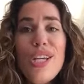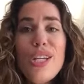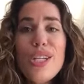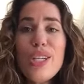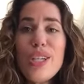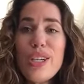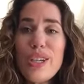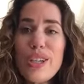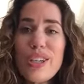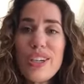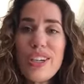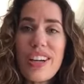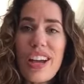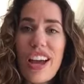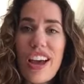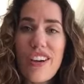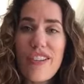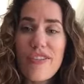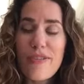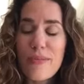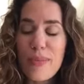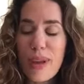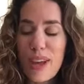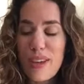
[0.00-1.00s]
cured
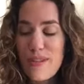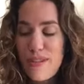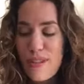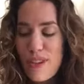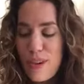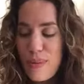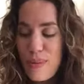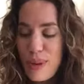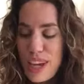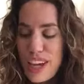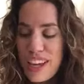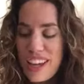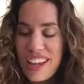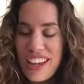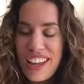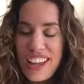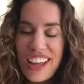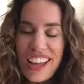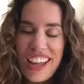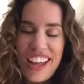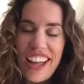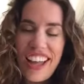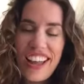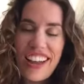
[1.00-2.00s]
of my phobia,
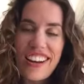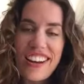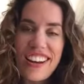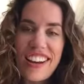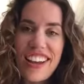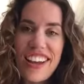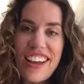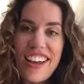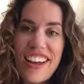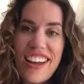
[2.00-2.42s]
and